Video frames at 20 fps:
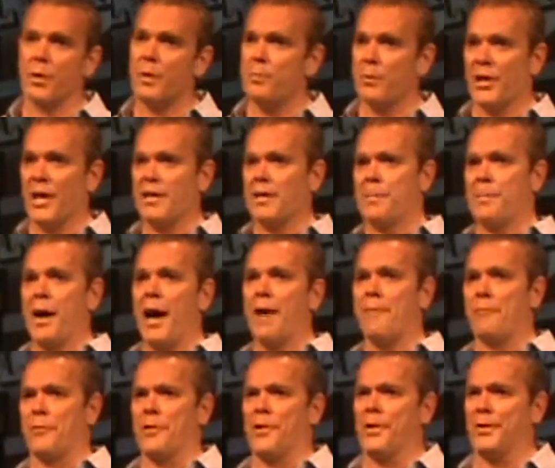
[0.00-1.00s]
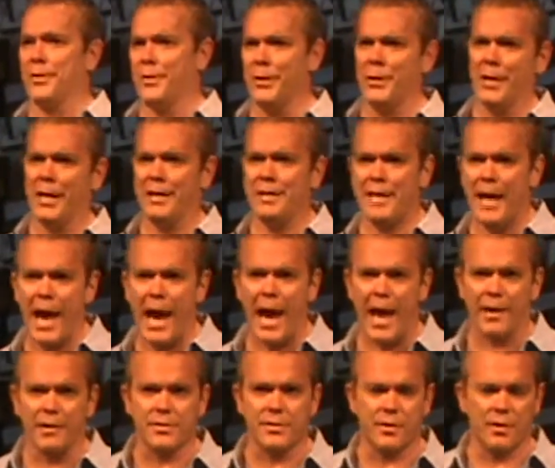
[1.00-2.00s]
We played the pipe for you and you didn't
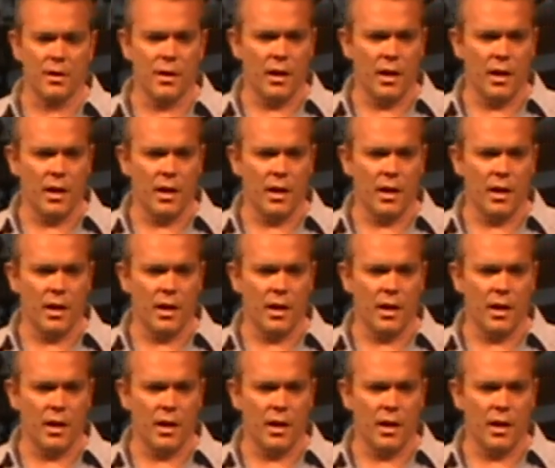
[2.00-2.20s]
dance.